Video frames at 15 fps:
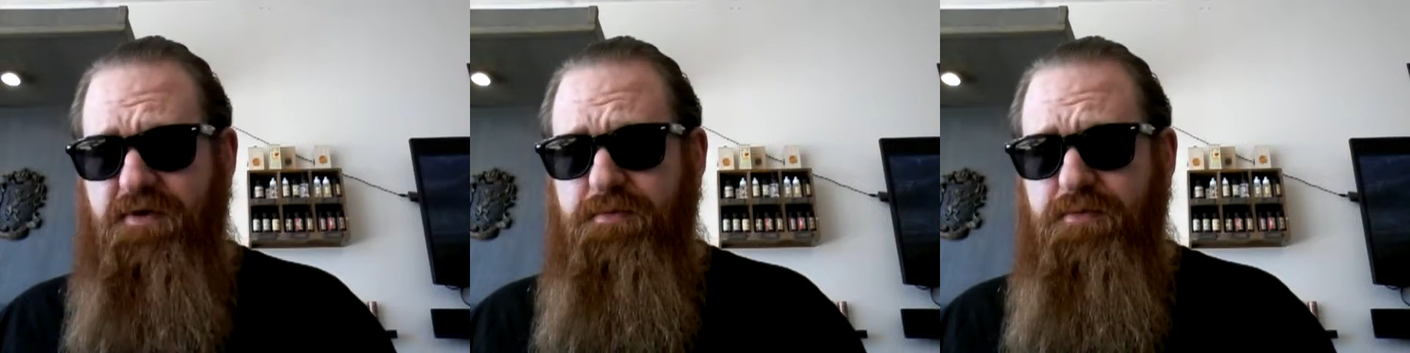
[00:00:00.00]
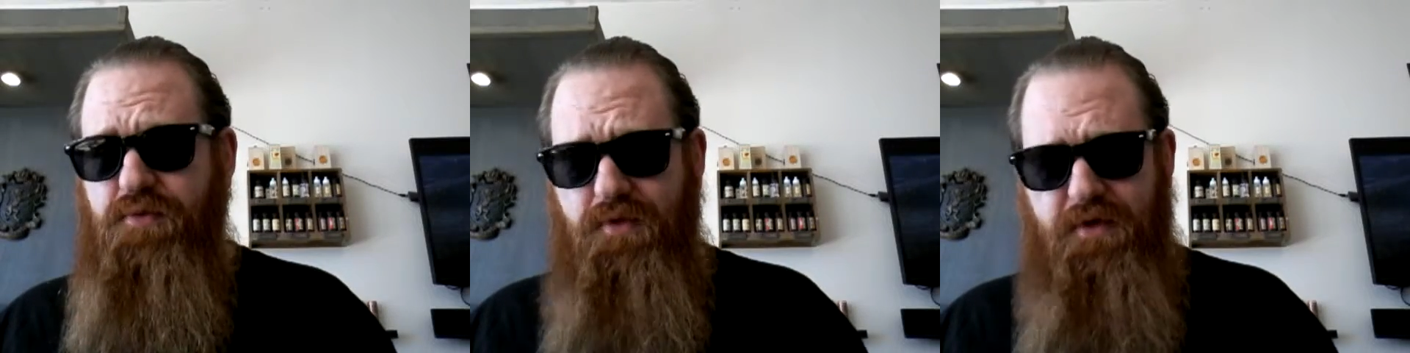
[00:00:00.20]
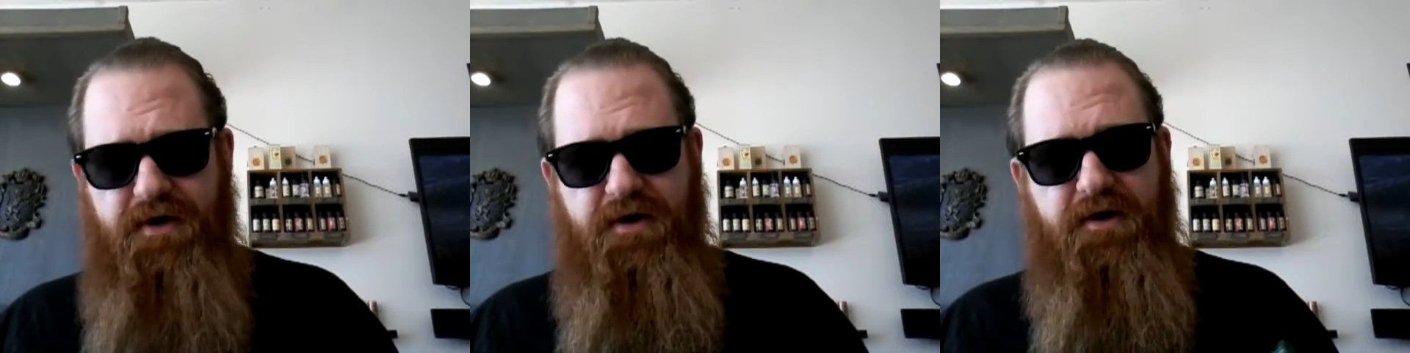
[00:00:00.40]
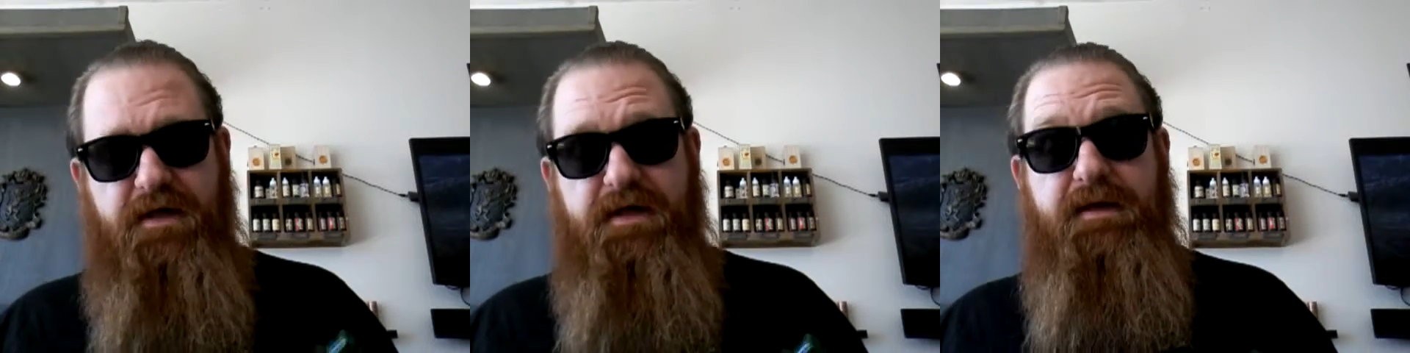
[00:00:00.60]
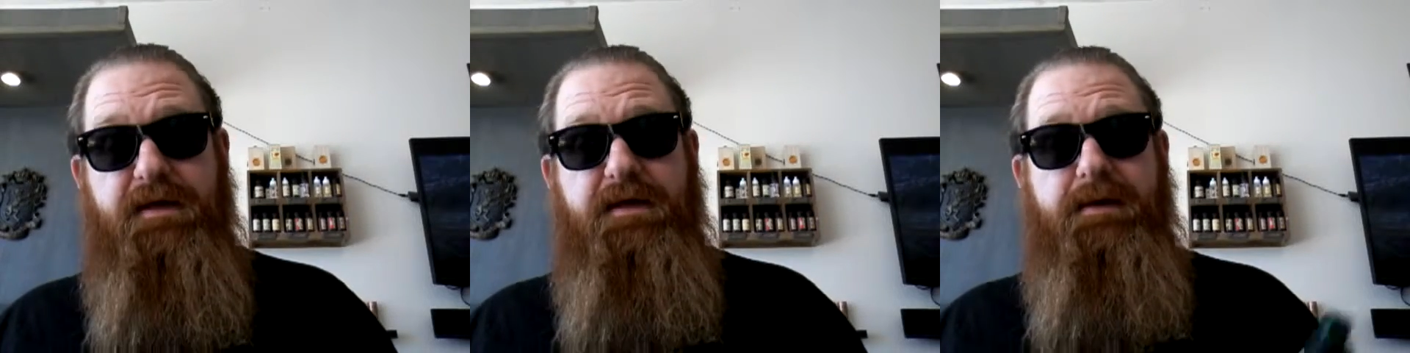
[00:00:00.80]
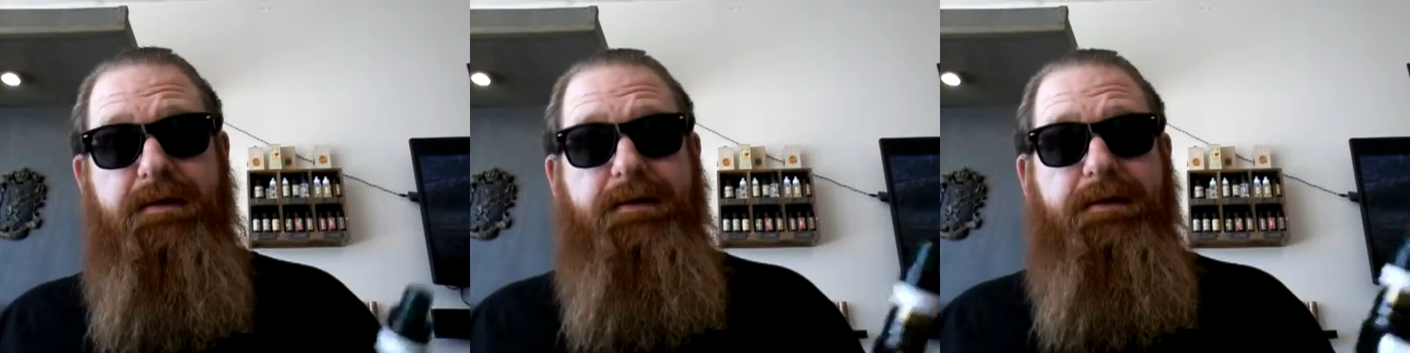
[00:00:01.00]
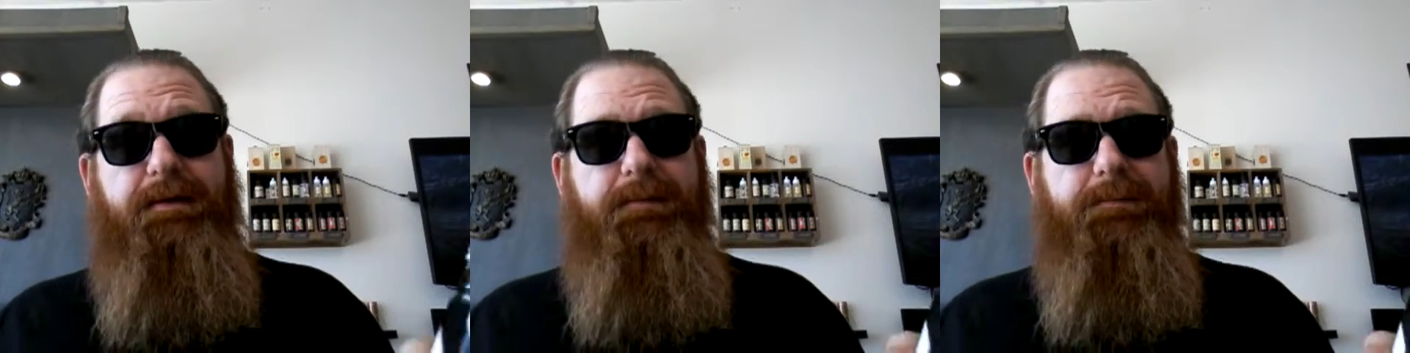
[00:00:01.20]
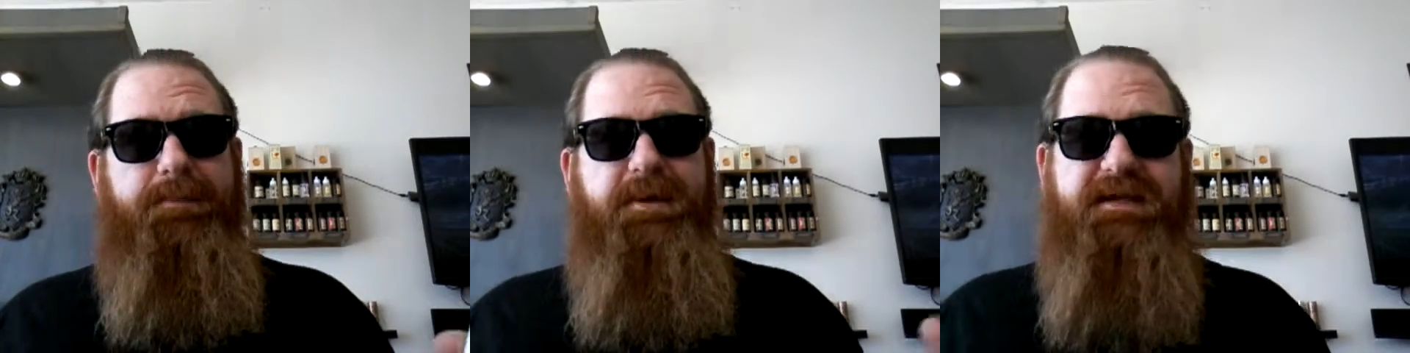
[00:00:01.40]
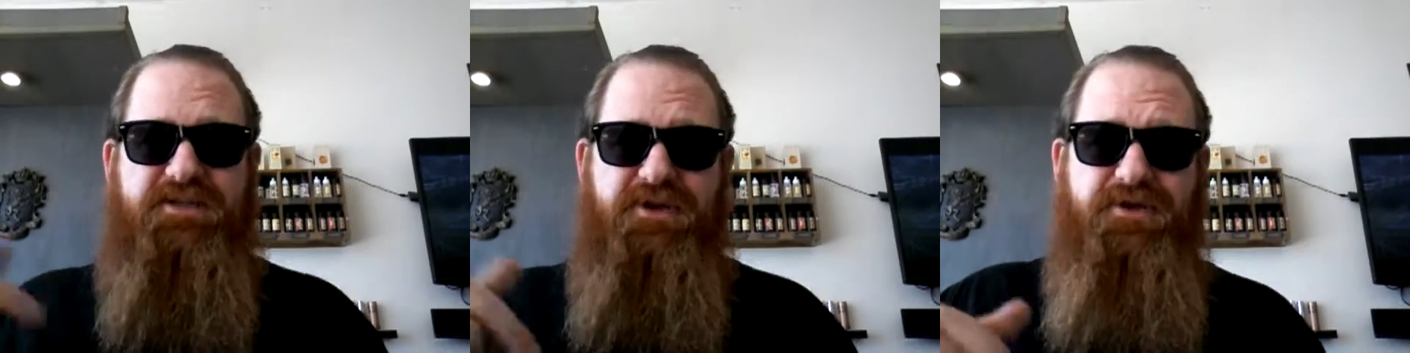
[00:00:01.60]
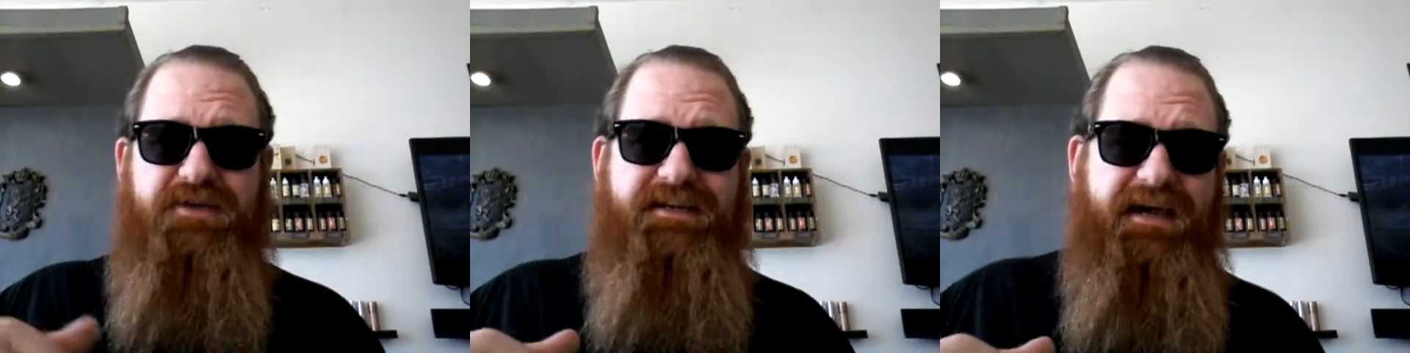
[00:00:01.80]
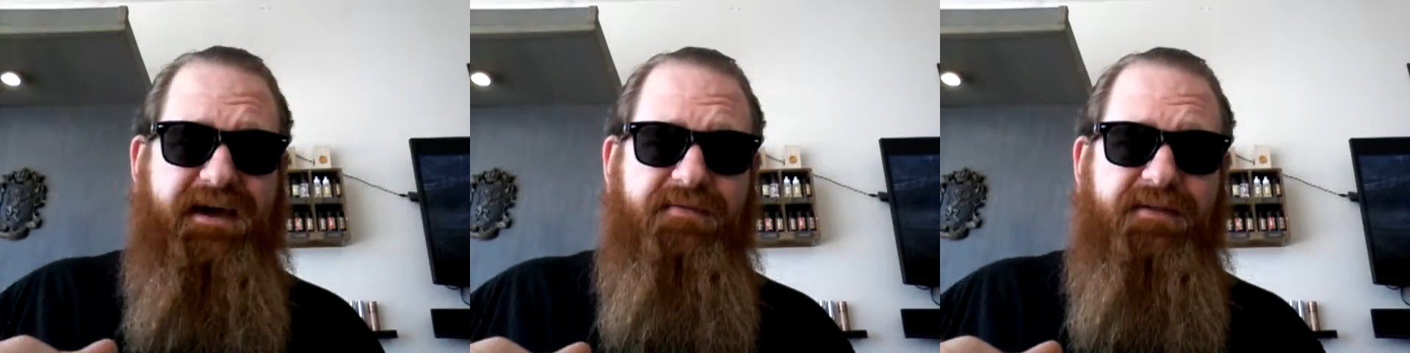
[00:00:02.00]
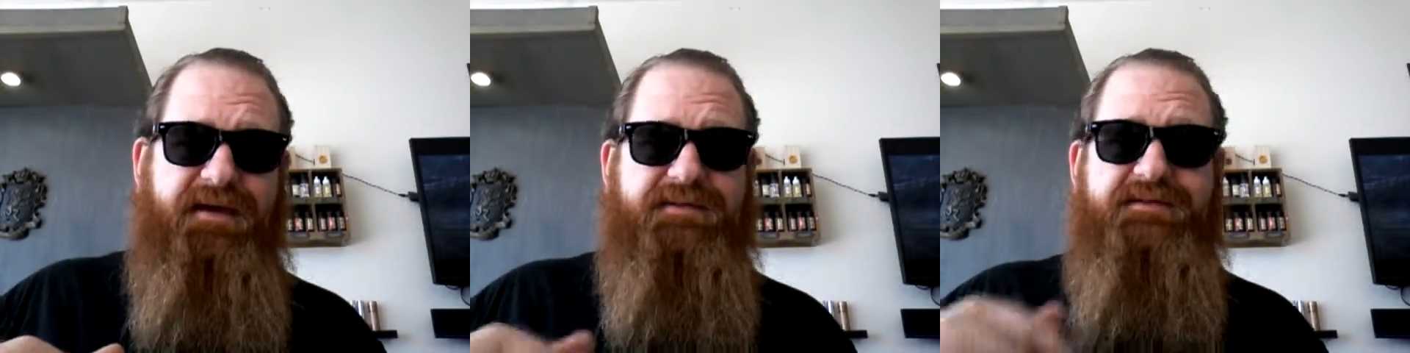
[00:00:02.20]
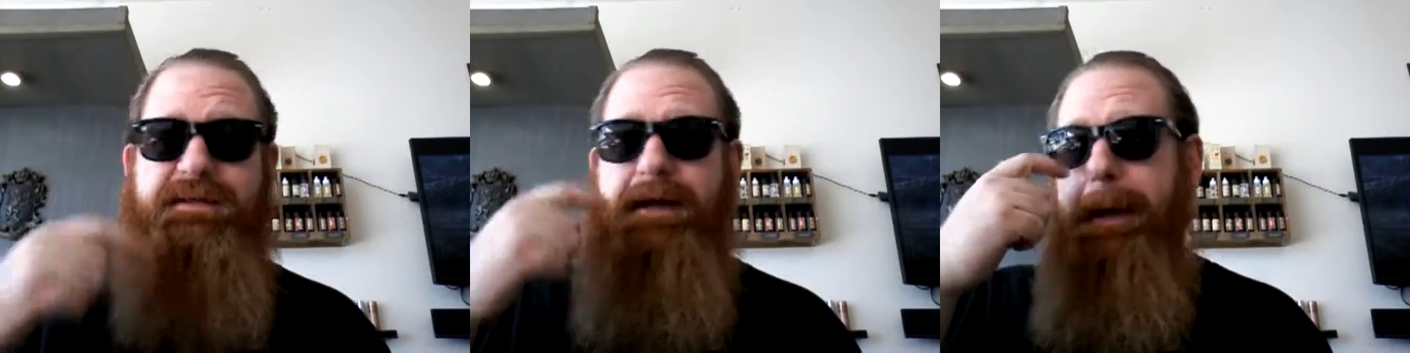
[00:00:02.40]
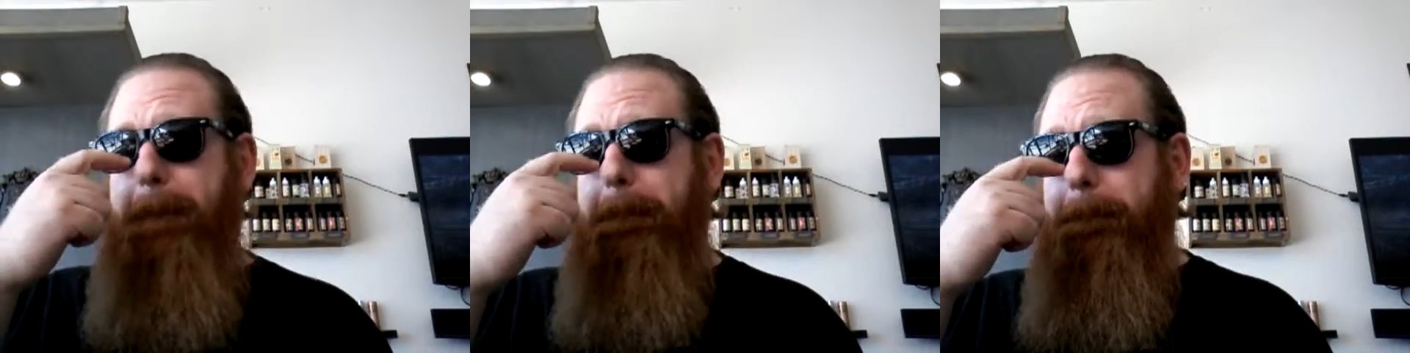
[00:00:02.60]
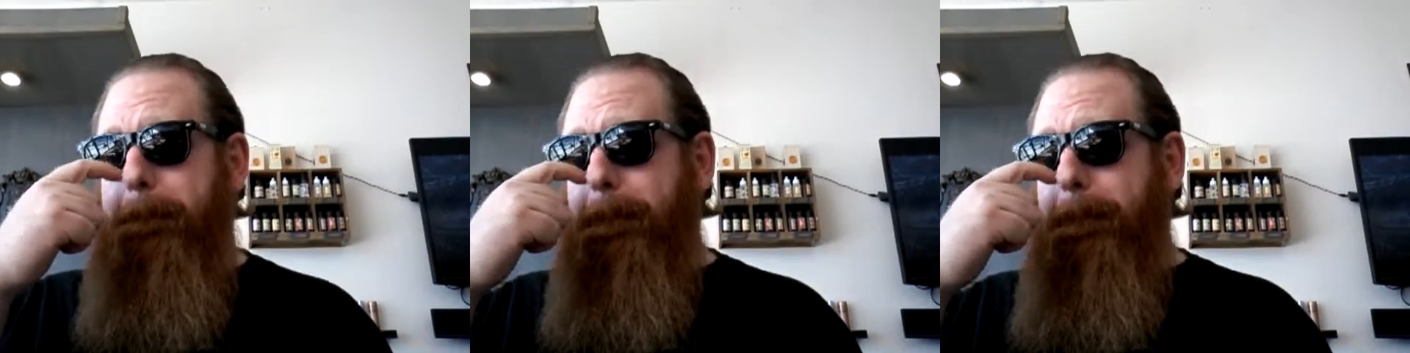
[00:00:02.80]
ohm coil. But I turned it down last night.